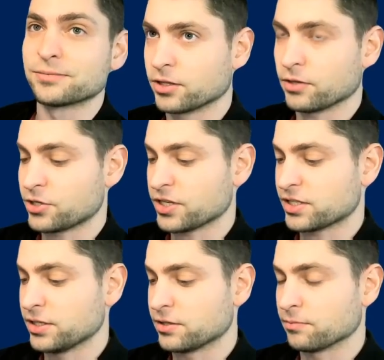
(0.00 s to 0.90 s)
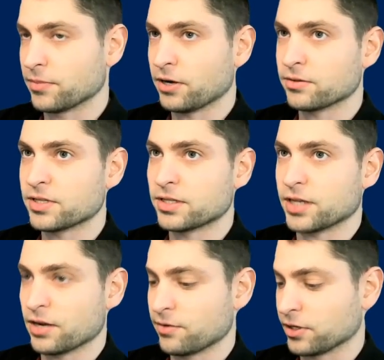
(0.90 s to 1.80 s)
Now we just need to mount it.
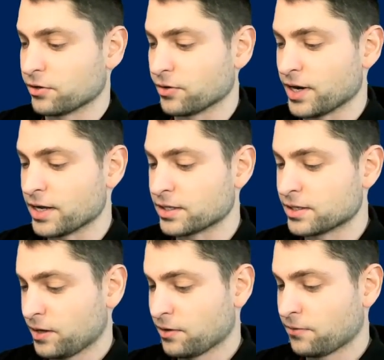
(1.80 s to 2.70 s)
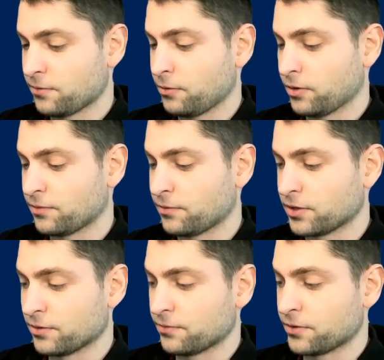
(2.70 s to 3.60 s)
I will create a folder for the
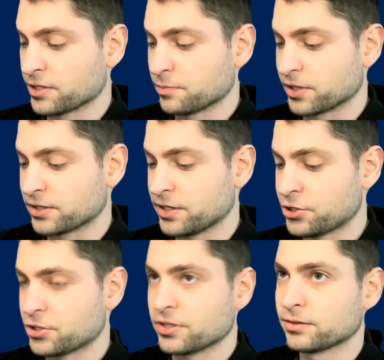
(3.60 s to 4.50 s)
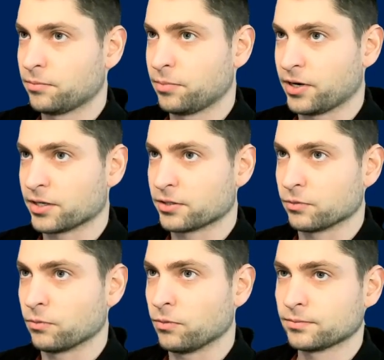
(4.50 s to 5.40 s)
first partition, part
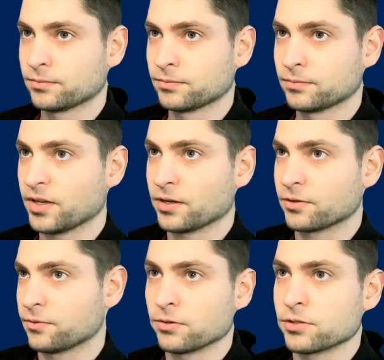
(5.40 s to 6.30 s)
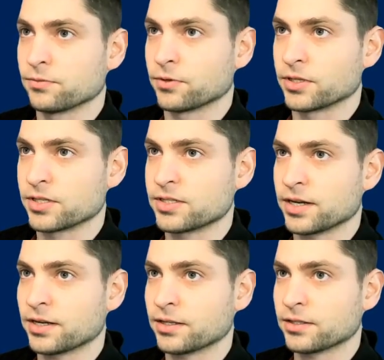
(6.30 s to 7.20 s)
one, and also for the
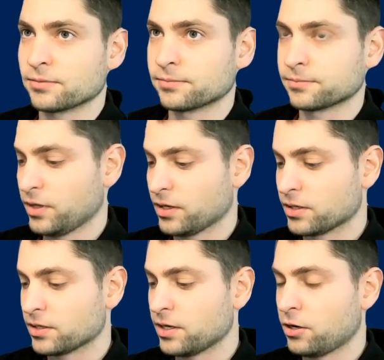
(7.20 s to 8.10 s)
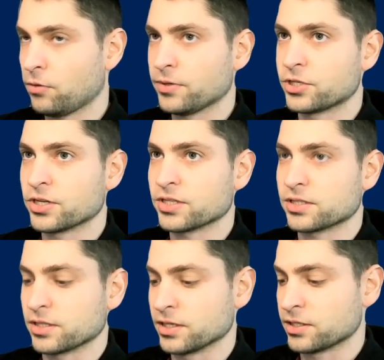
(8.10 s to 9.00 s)
second. And now we just
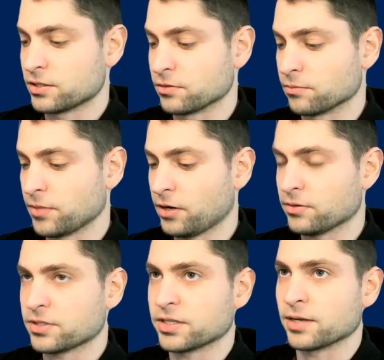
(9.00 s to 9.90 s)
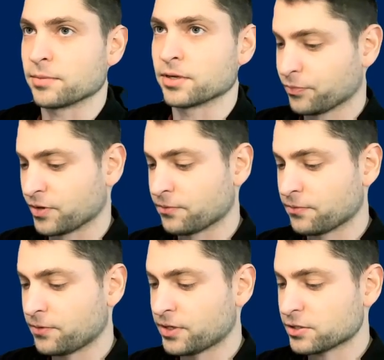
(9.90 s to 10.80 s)
need to mount them. The
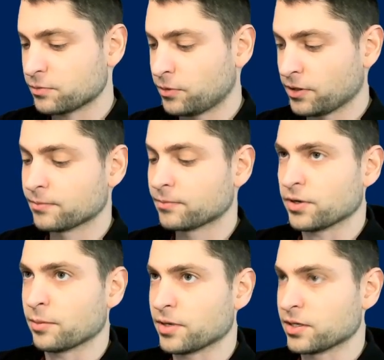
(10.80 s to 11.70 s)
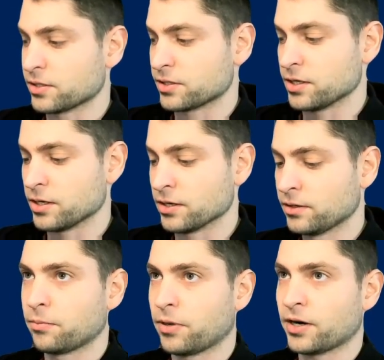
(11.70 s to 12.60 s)
first one, M N T
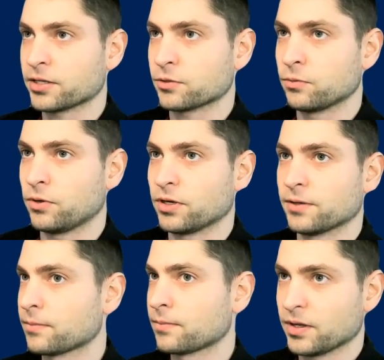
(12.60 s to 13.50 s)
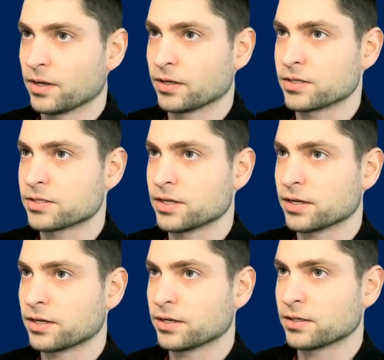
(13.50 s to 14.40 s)
part one, and the
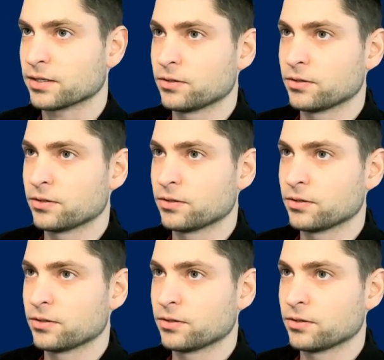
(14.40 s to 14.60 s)
second